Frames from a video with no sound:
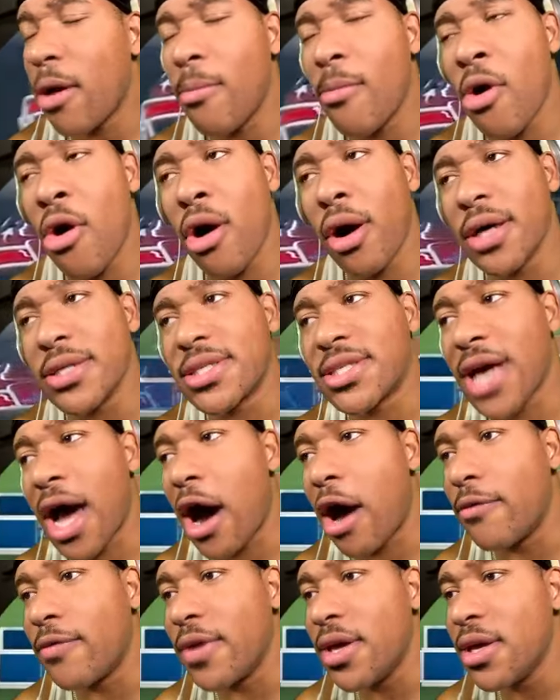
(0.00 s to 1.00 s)
Come on,
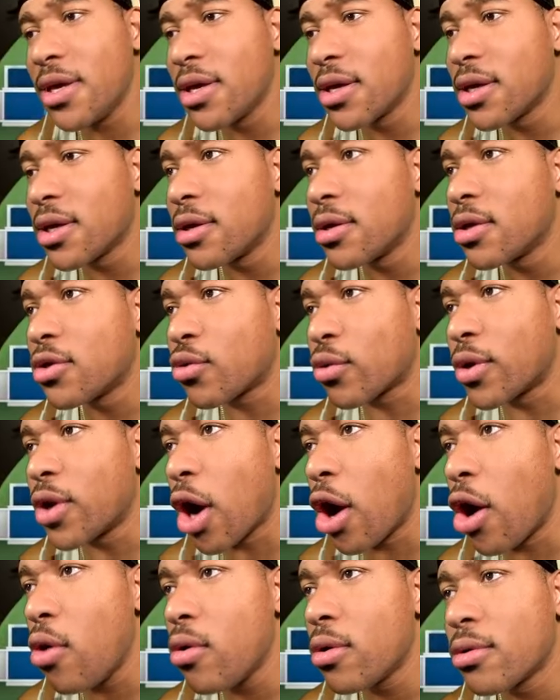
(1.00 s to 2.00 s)
Salvi.
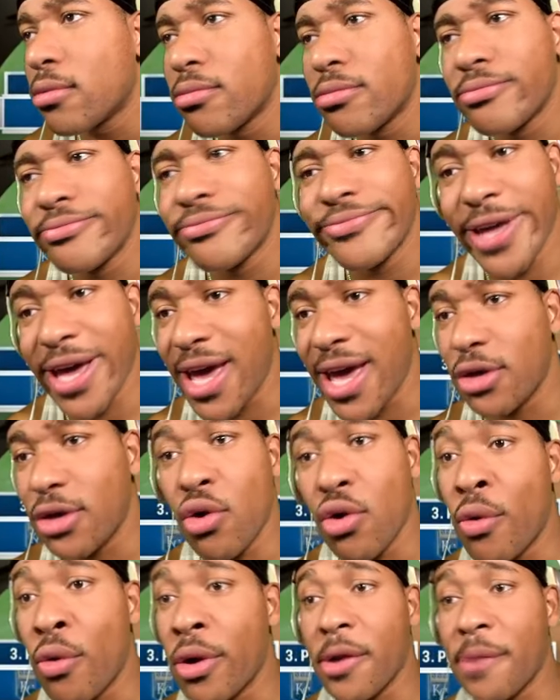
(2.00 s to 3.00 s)
3-0. Yeah, you
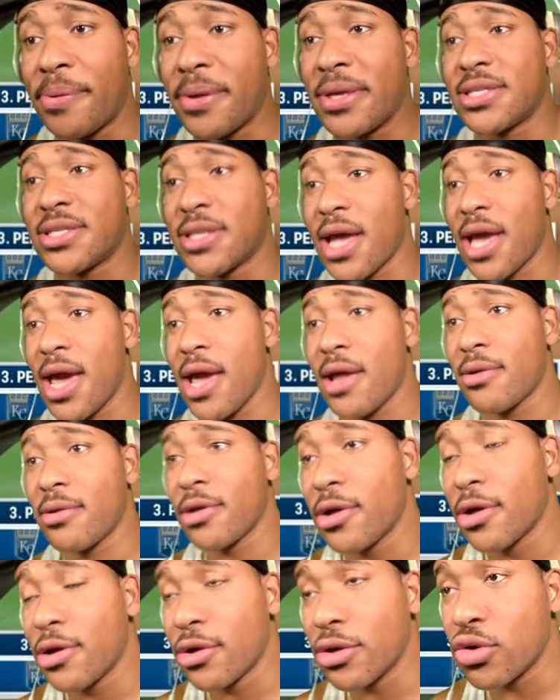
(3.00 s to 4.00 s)
don't want a piece of that.
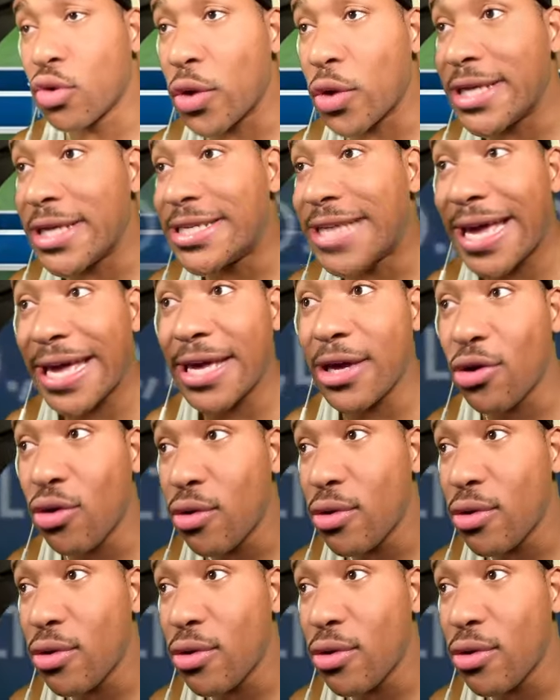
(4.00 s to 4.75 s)
Luis Gil.